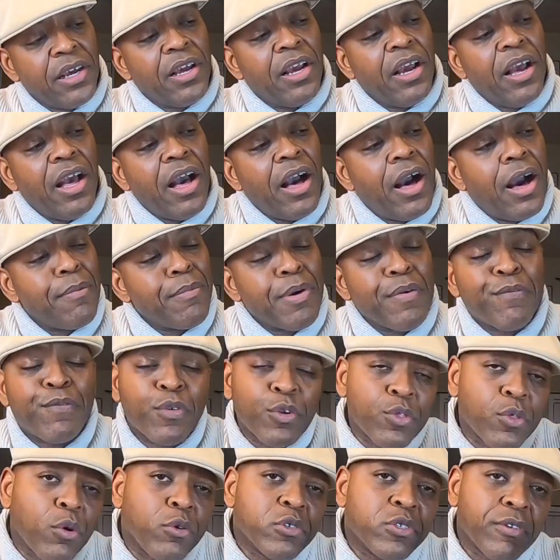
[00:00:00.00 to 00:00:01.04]
And for
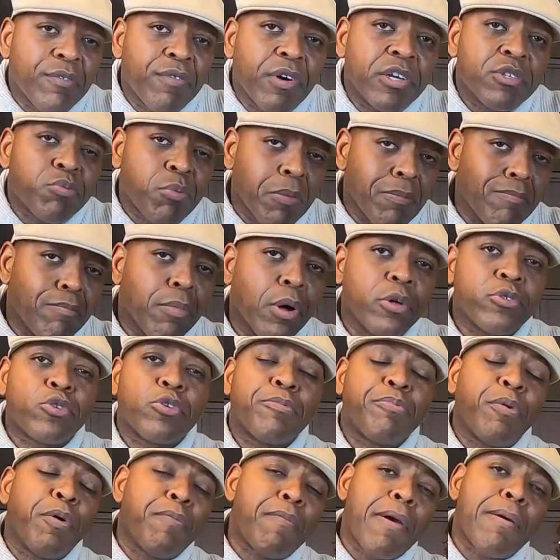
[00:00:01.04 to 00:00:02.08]
those of us with
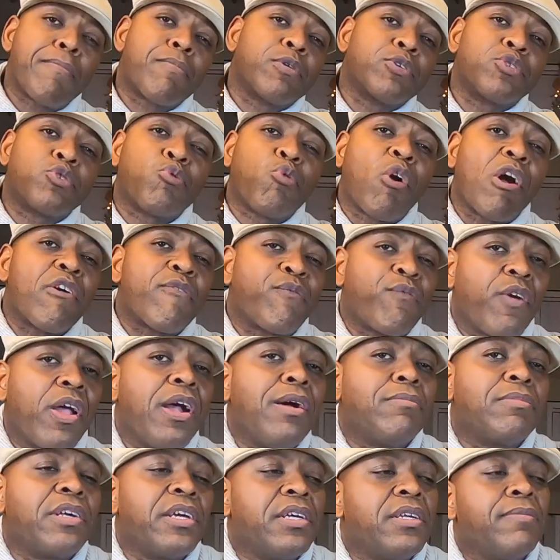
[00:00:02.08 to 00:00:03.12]
multiple members to our
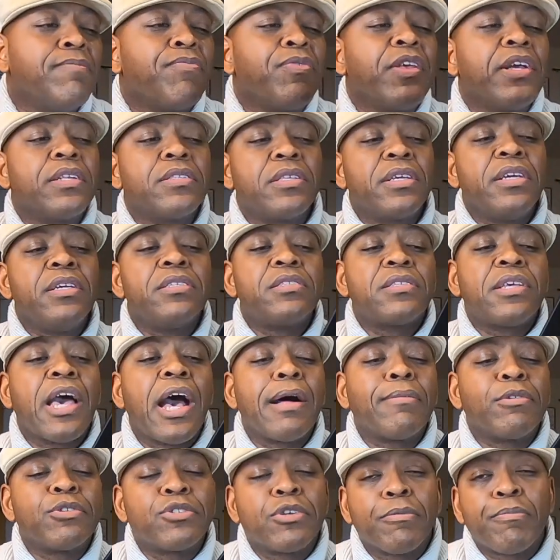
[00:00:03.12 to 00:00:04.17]
family, these
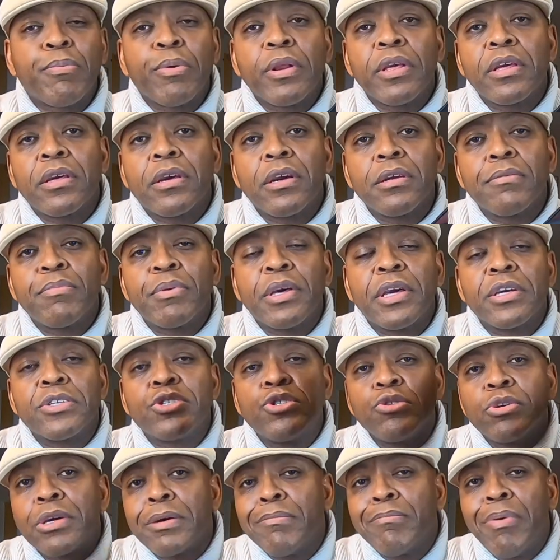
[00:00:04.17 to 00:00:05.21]
tablets are pretty good because
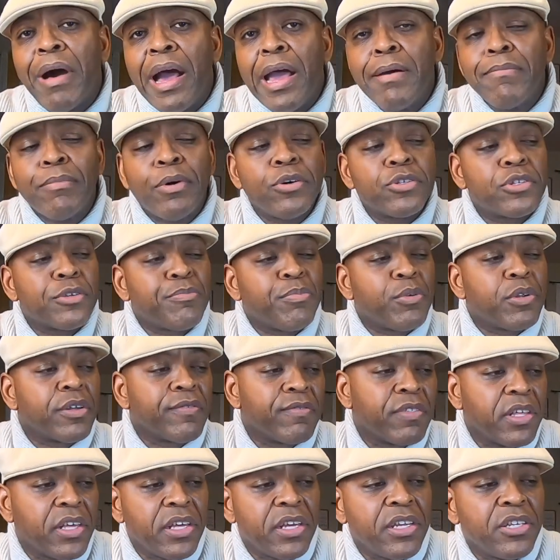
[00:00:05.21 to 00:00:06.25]
you can buy multiple of
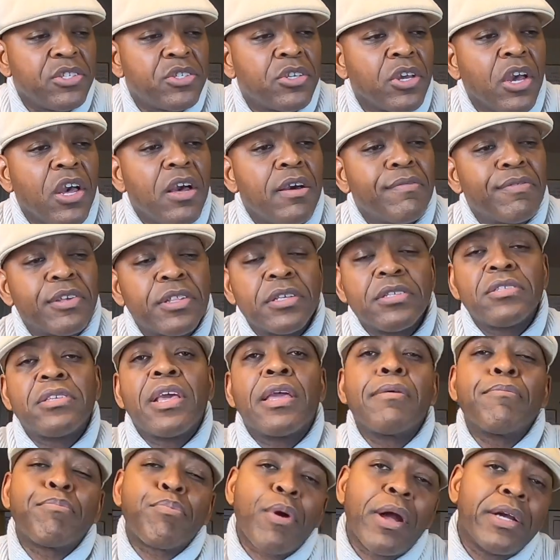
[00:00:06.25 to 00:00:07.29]
these for the
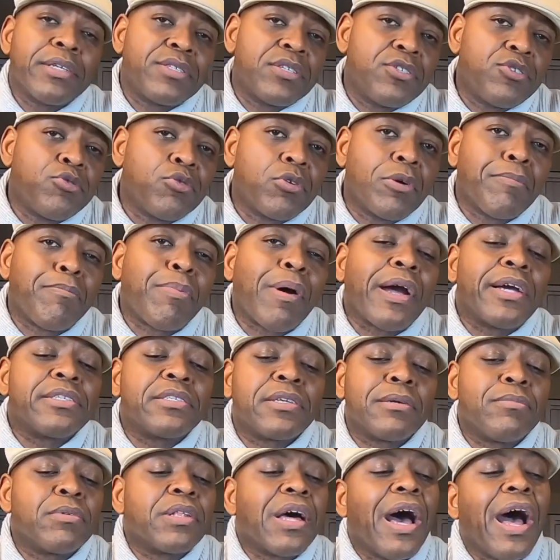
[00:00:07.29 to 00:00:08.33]
same price that you could buy
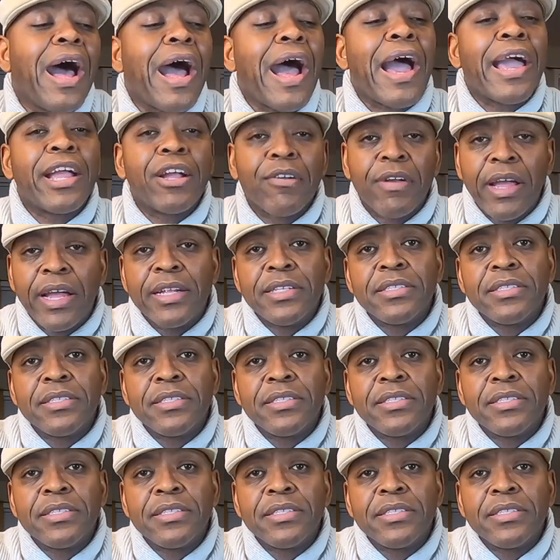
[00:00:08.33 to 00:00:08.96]
some of the higher-end